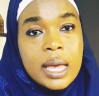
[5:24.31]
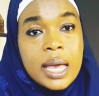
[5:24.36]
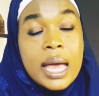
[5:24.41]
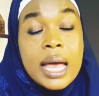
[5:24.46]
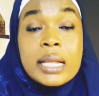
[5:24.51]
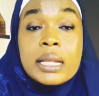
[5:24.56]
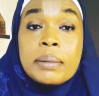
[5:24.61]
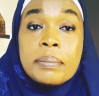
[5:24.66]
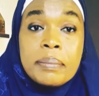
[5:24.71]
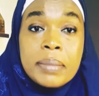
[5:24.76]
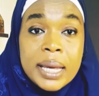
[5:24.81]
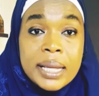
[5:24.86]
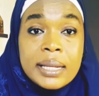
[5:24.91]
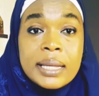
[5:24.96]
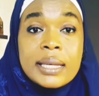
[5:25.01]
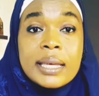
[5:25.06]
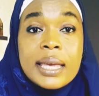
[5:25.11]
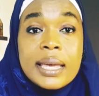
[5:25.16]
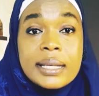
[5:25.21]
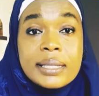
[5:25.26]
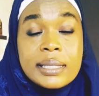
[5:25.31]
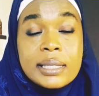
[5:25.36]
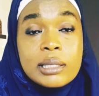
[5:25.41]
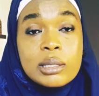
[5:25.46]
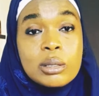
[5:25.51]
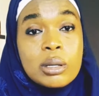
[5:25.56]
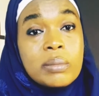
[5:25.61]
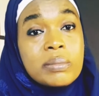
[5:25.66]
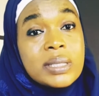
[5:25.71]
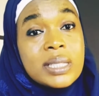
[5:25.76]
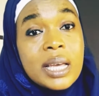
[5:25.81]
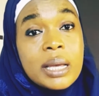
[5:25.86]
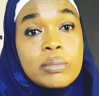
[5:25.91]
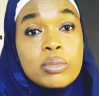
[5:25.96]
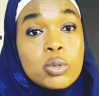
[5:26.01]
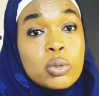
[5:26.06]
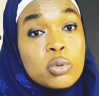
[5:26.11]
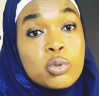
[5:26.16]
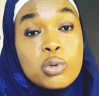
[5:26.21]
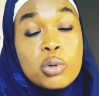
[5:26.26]
And in many cases, sometimes
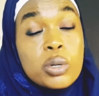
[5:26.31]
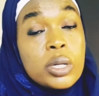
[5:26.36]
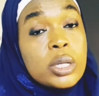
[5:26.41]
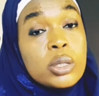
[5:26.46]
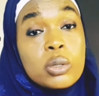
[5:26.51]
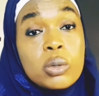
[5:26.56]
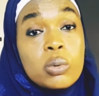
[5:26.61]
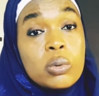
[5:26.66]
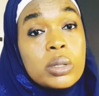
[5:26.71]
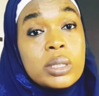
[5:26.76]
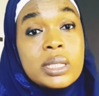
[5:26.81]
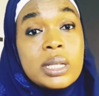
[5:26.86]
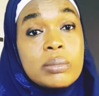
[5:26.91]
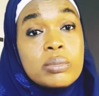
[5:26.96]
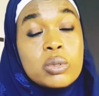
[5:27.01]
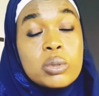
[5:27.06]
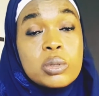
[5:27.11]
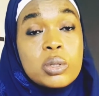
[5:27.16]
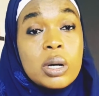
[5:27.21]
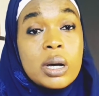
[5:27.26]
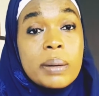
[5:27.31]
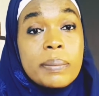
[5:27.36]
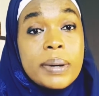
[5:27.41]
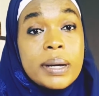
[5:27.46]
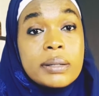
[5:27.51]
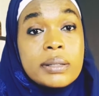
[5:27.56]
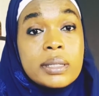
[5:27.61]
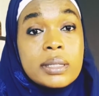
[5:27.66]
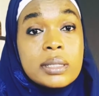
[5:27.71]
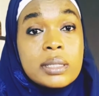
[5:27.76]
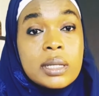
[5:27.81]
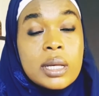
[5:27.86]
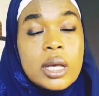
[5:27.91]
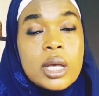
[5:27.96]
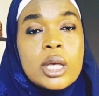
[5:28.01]
you truly don't want them to talk about it.